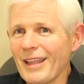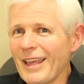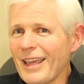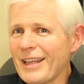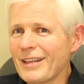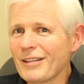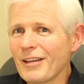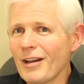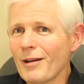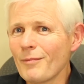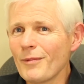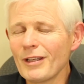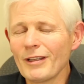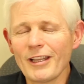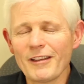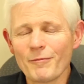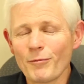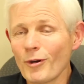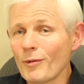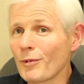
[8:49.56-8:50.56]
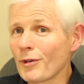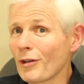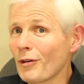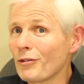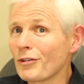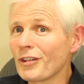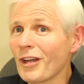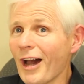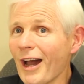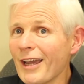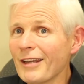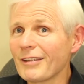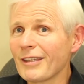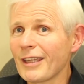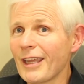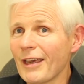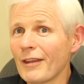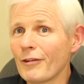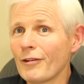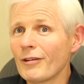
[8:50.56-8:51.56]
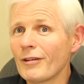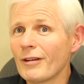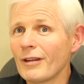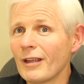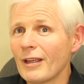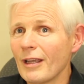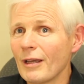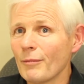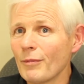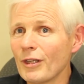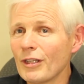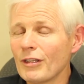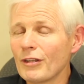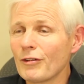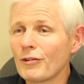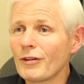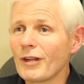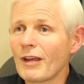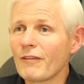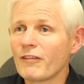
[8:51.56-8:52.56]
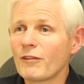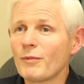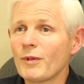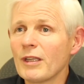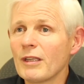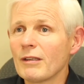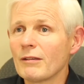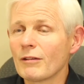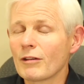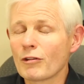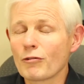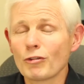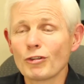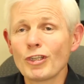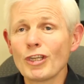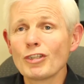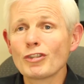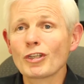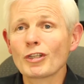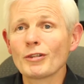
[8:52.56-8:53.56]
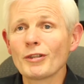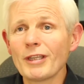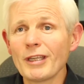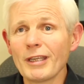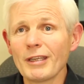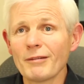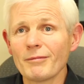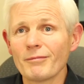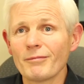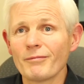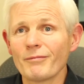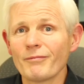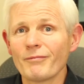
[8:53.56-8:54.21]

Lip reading: income and life purpose aren't tied together, but you have to be strategically